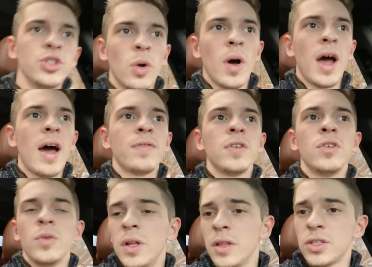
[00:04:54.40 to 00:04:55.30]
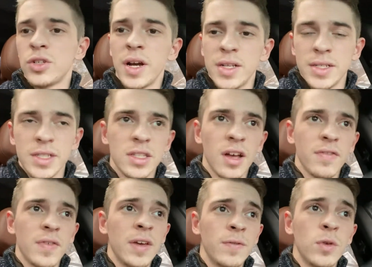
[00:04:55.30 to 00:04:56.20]
You don't have to do any of this crazy
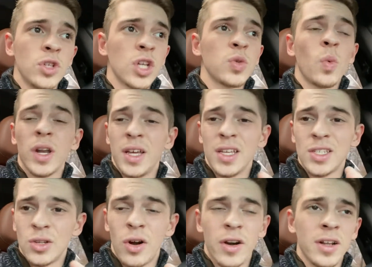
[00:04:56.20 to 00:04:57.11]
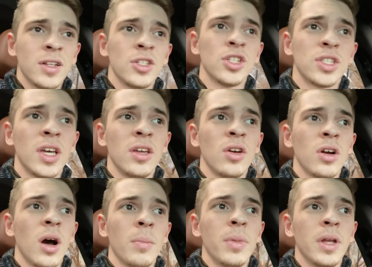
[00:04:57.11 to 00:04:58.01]
stuff if you just want to get started and just get your
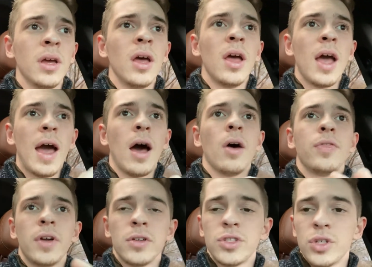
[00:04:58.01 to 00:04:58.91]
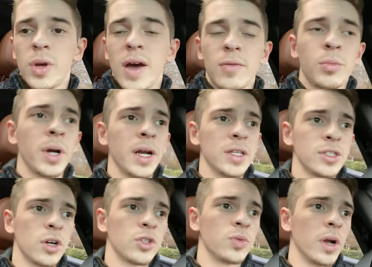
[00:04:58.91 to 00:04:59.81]
company out there so you have a branded
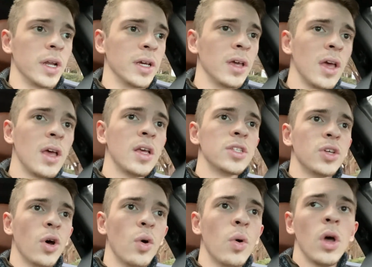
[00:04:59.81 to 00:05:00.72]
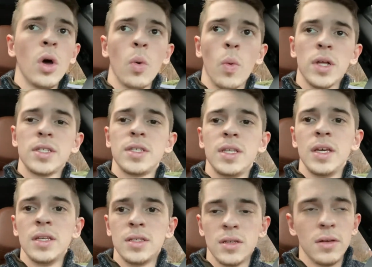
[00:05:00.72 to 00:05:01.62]
search running. So once
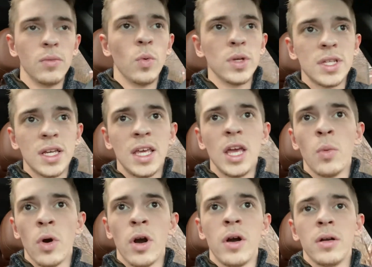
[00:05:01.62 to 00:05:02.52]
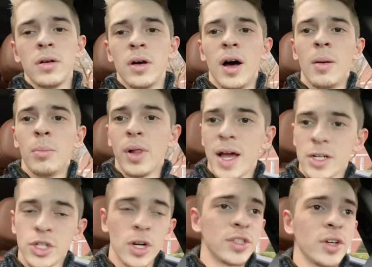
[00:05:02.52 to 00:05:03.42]
the keyword
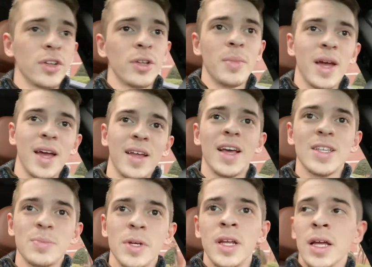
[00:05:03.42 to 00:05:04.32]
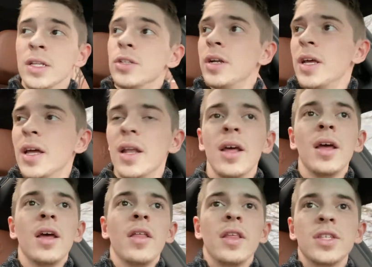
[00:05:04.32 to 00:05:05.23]
black shirts on demand been entered in,
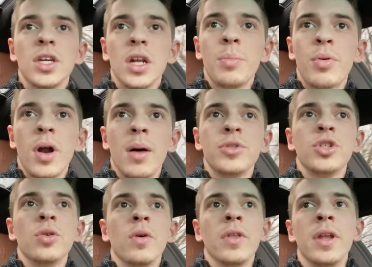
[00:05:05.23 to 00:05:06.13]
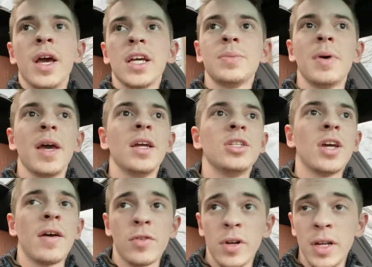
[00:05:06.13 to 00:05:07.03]
it's gonna prompt you on the next page
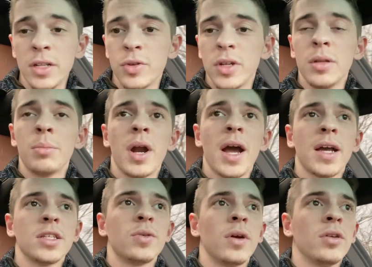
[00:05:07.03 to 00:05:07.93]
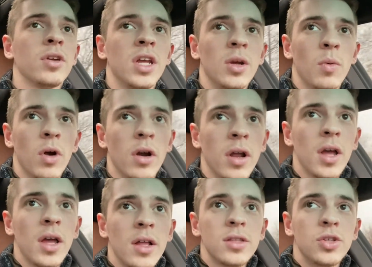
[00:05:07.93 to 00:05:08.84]
after entering the brackets around your keyword
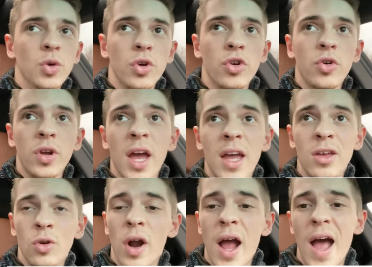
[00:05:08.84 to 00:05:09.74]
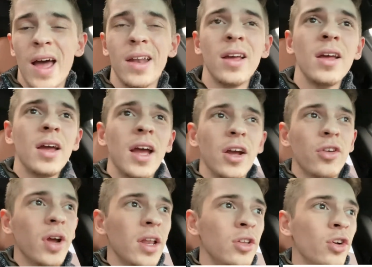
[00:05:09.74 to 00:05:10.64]
to create your ad. And
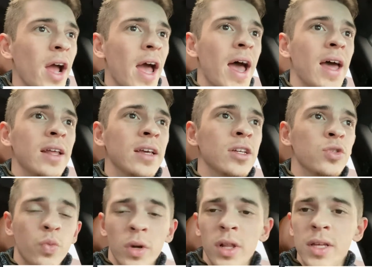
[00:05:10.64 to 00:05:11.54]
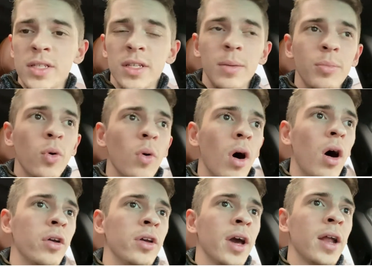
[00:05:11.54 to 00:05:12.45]
creating your ad is really simple.
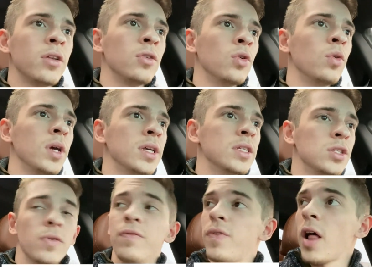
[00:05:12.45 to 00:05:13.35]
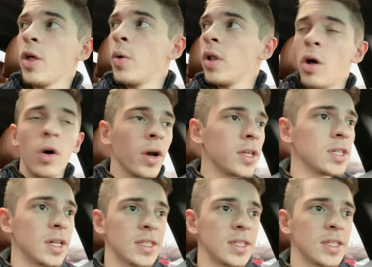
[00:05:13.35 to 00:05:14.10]
All you gotta do is follow along. It's gonna